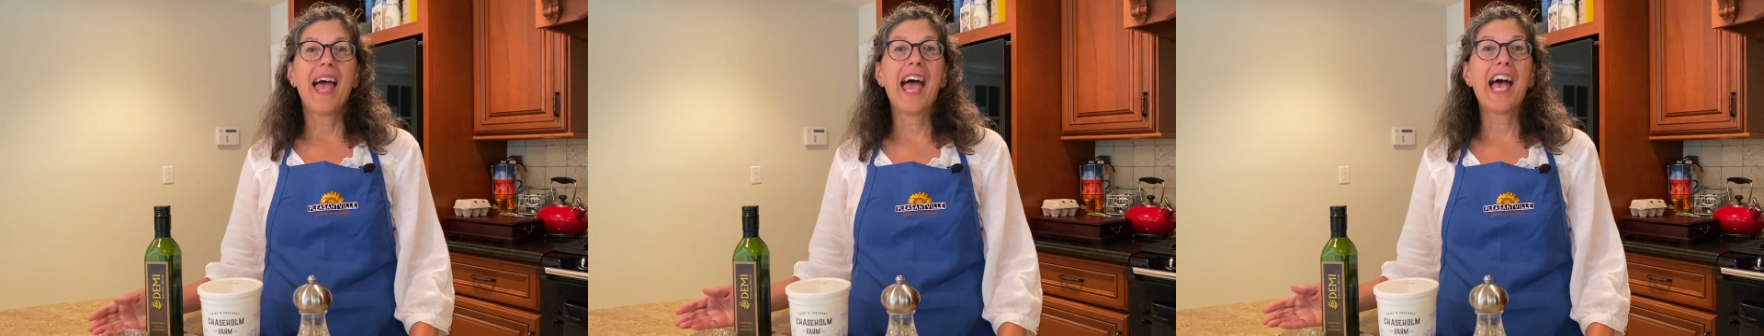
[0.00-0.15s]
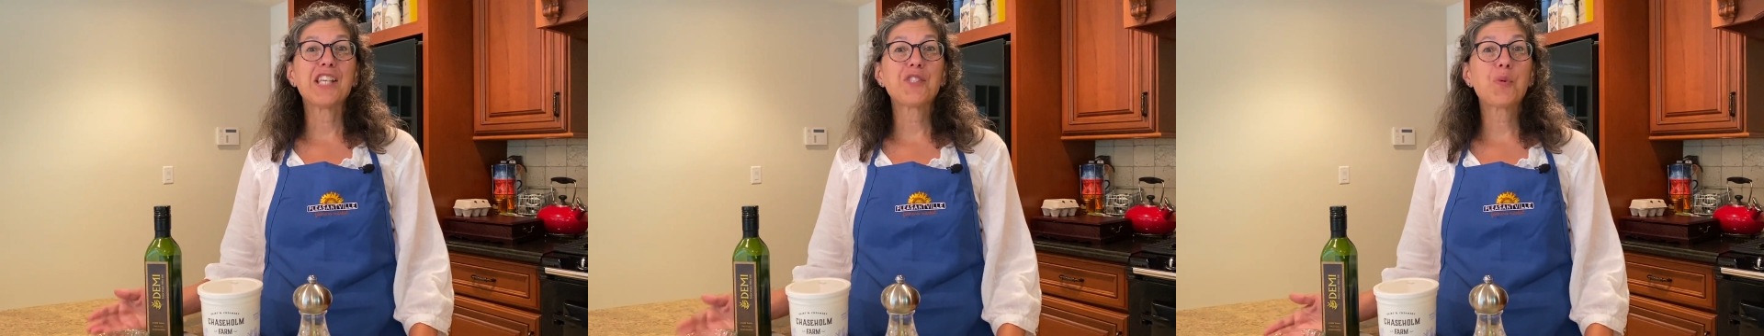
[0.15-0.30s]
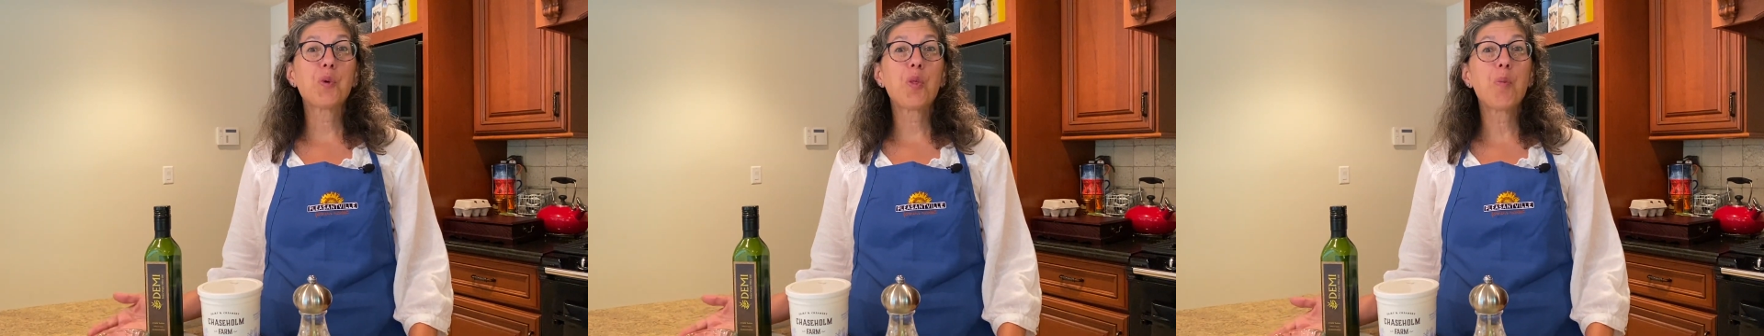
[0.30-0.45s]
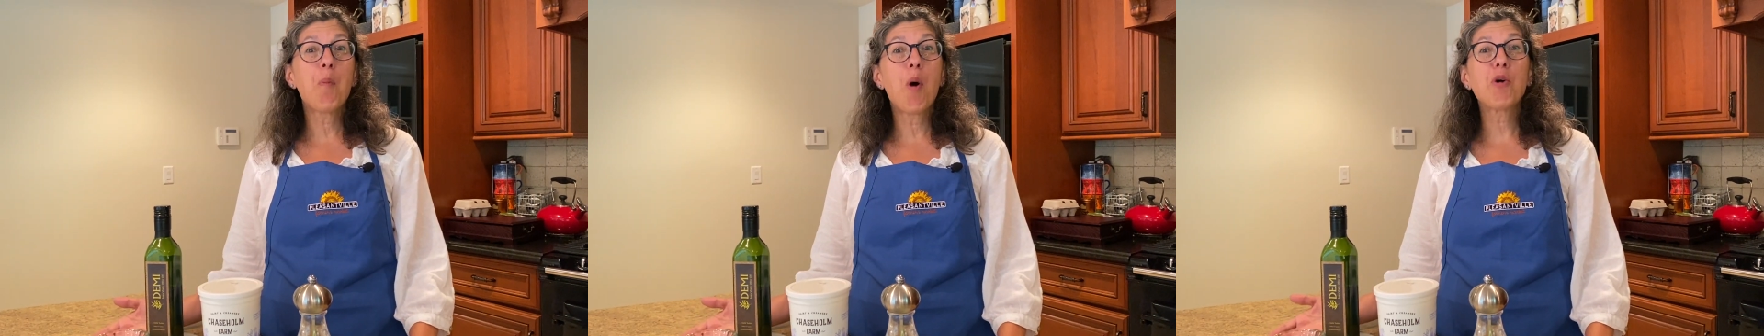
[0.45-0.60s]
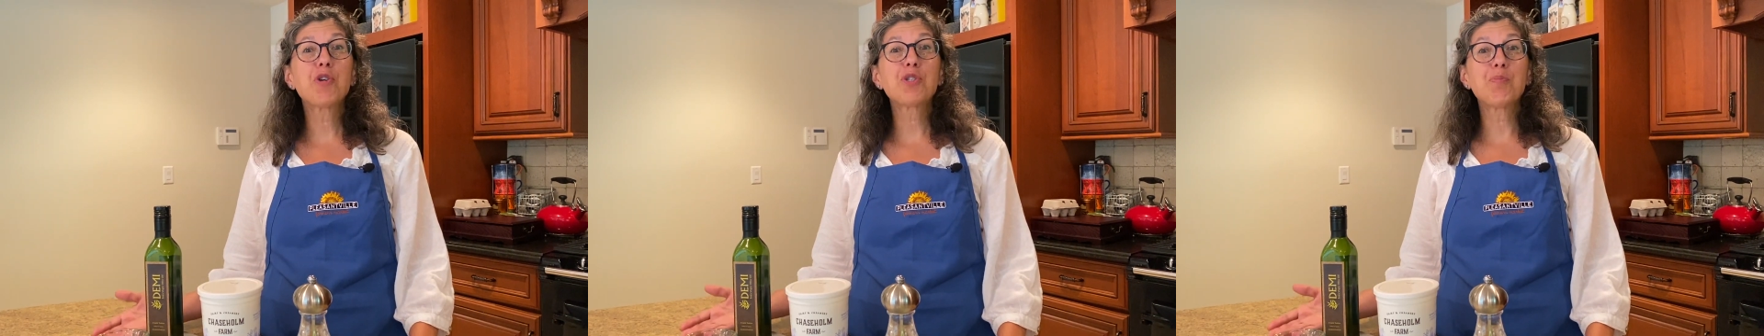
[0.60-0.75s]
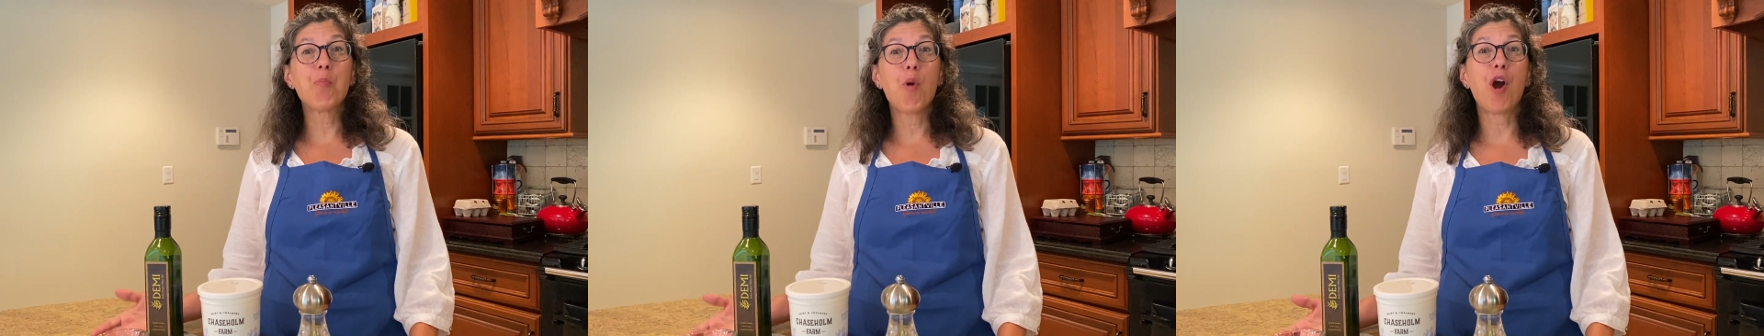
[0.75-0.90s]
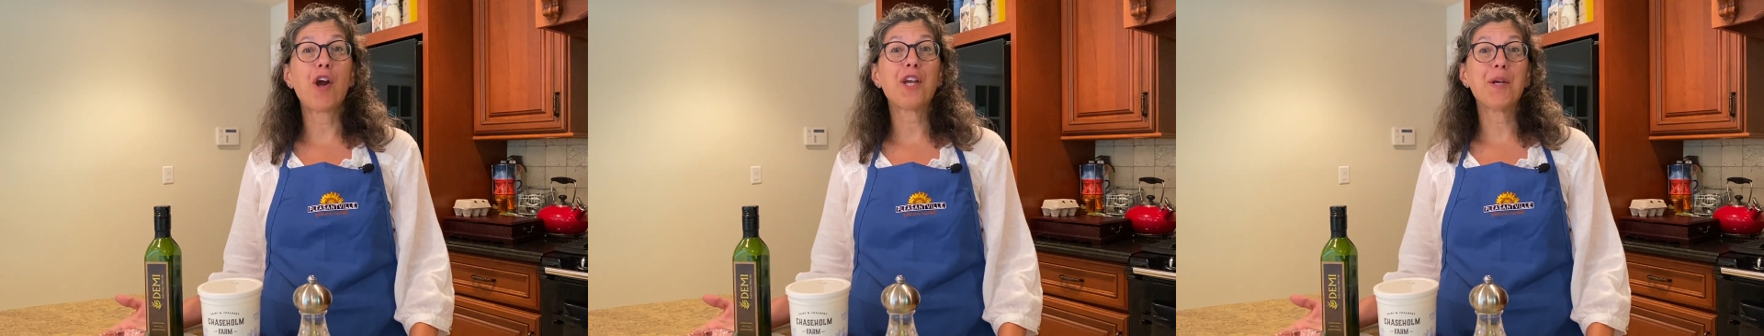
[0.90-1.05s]
As with
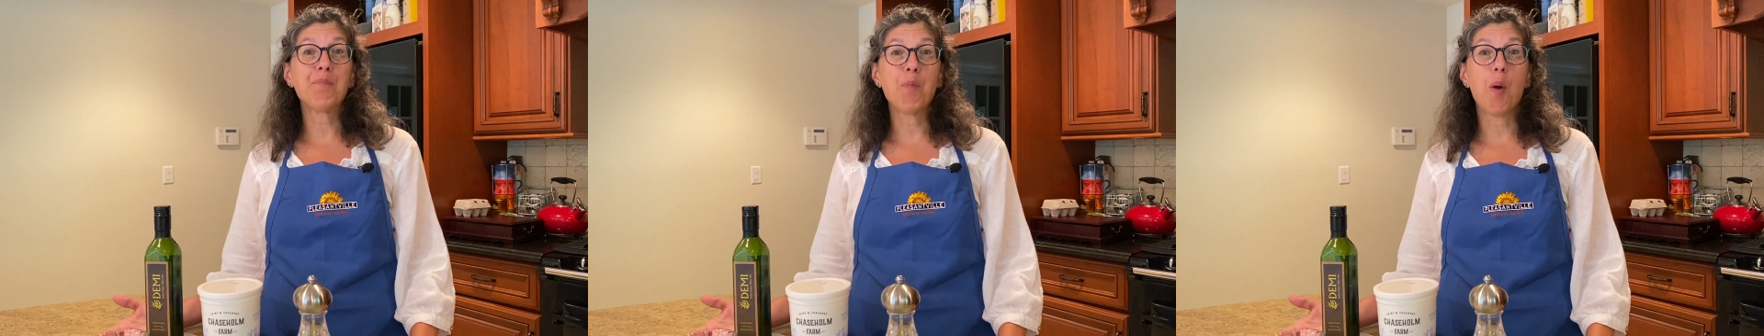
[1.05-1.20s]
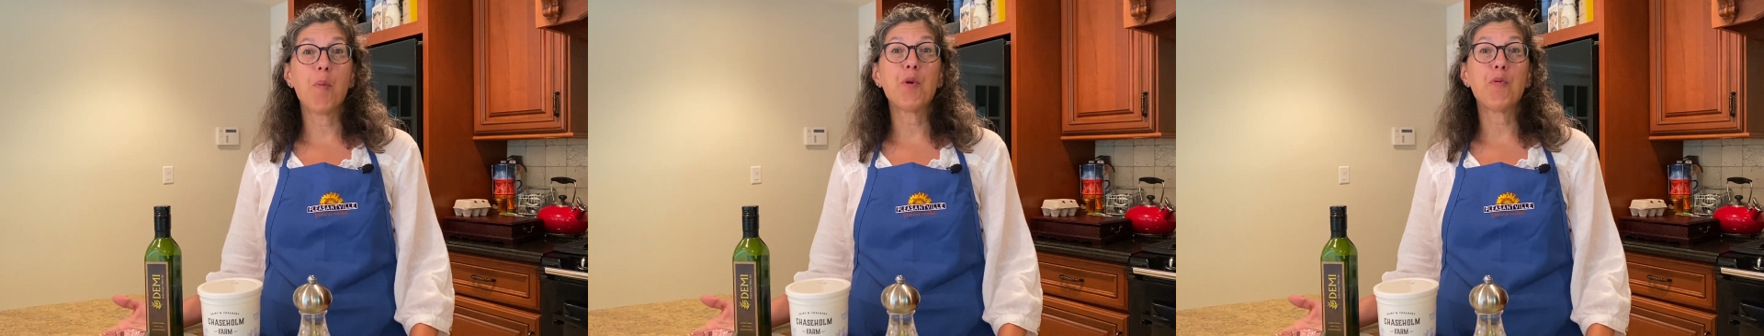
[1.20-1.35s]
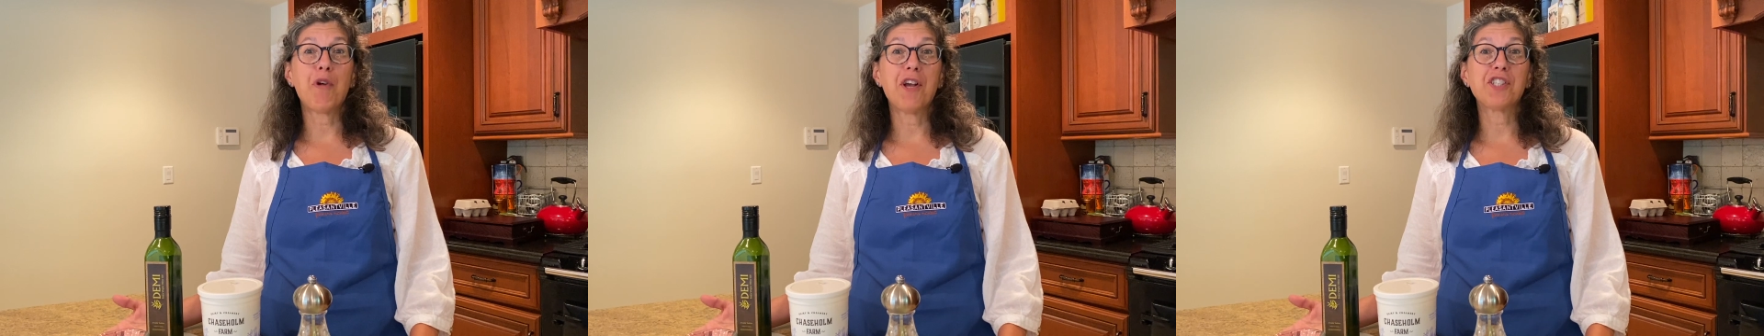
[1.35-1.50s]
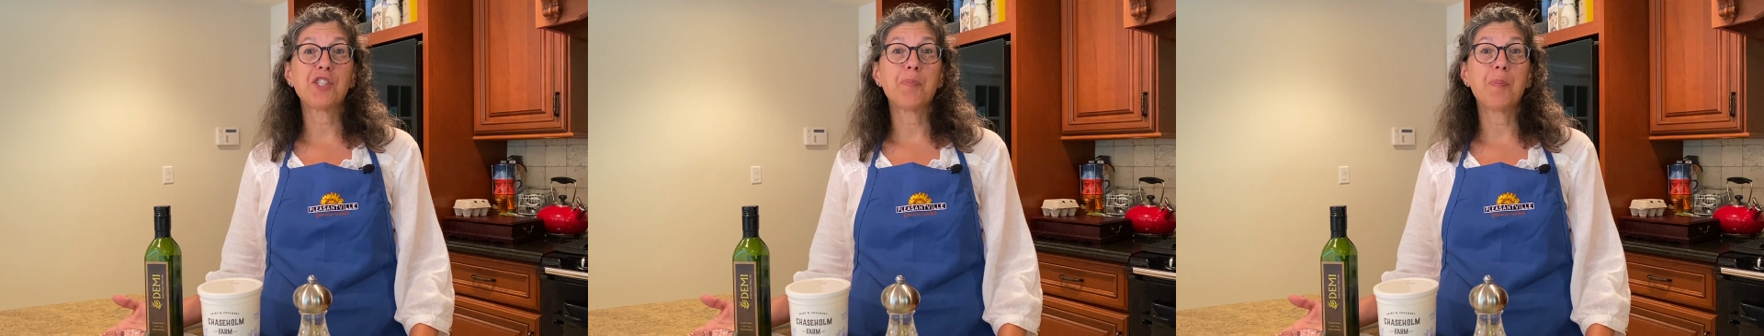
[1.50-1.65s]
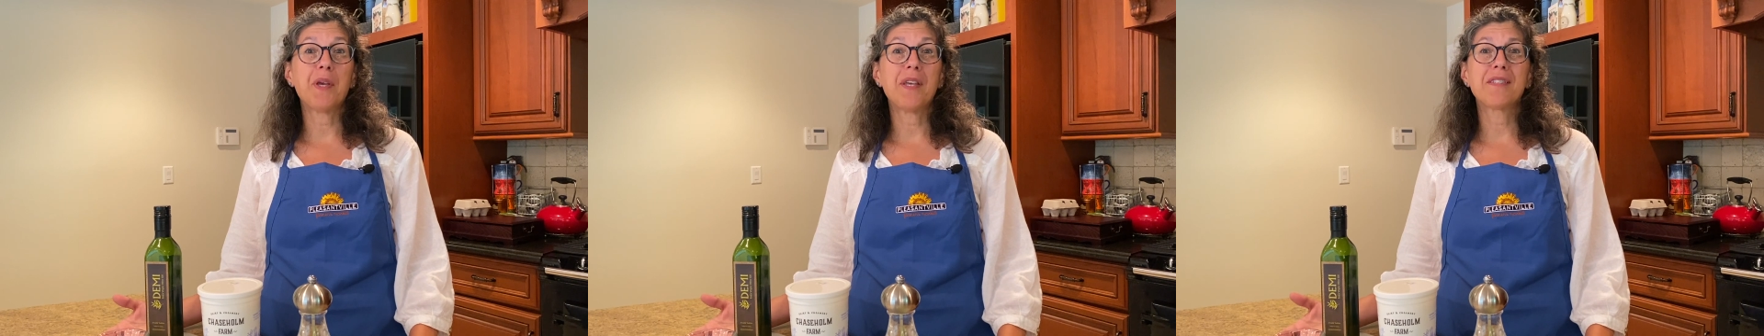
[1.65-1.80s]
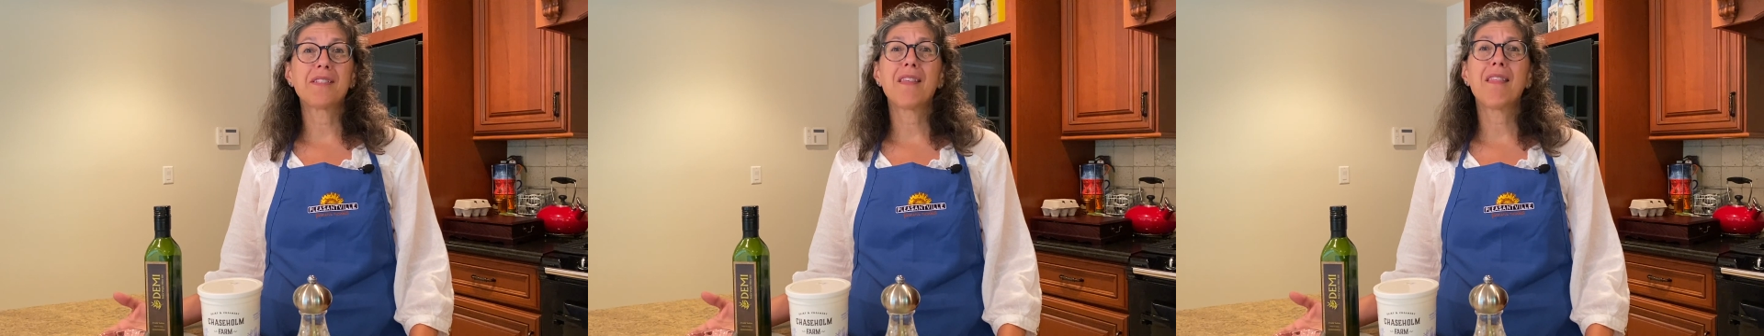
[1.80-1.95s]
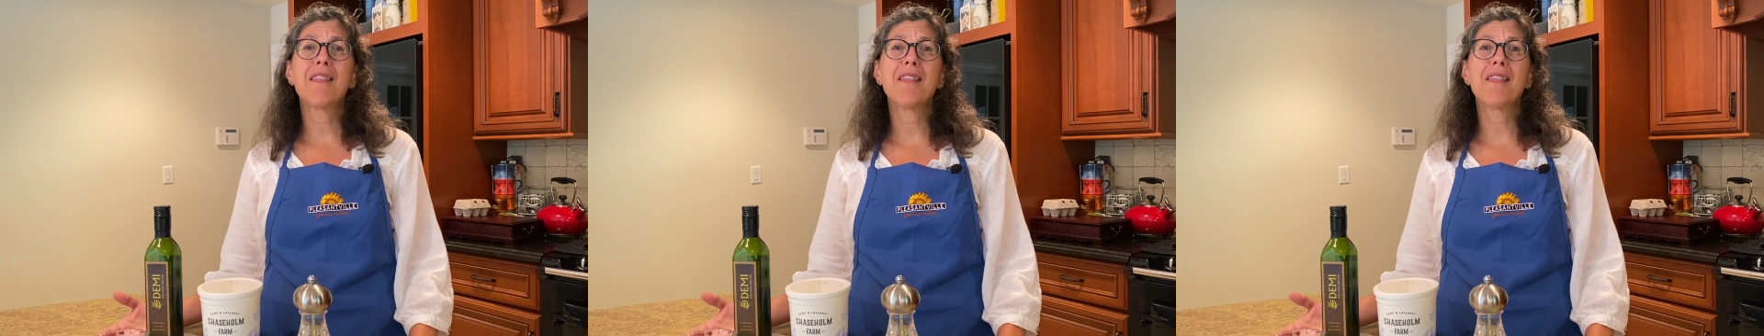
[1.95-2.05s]
most market moment recipes,